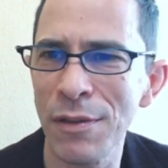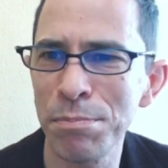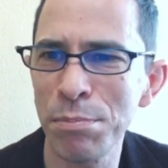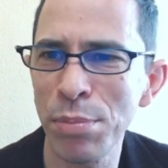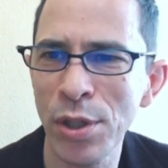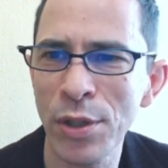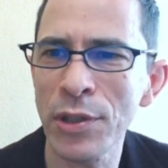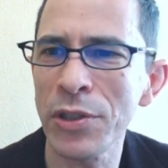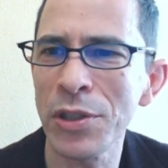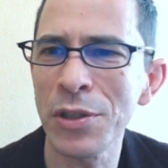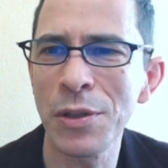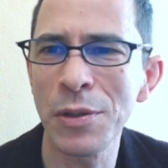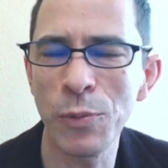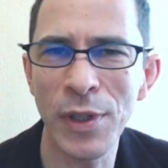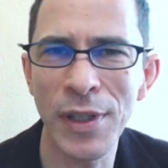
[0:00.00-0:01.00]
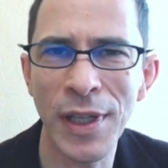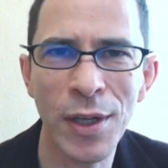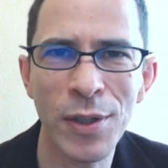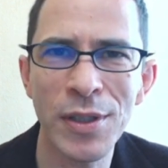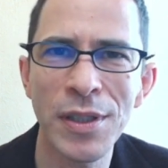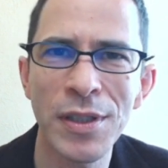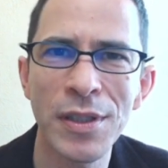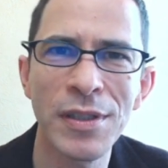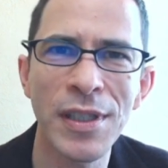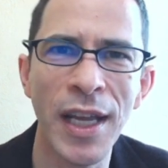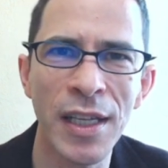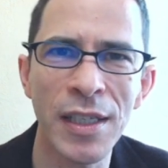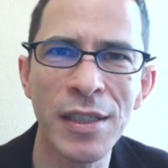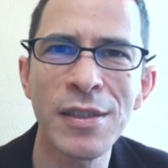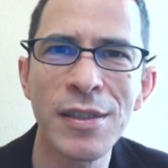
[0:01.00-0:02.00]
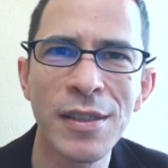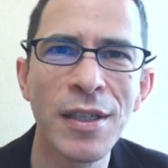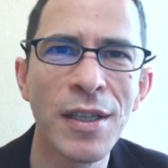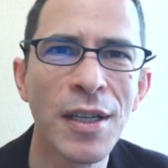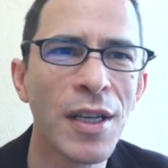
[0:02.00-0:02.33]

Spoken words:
plural without the S.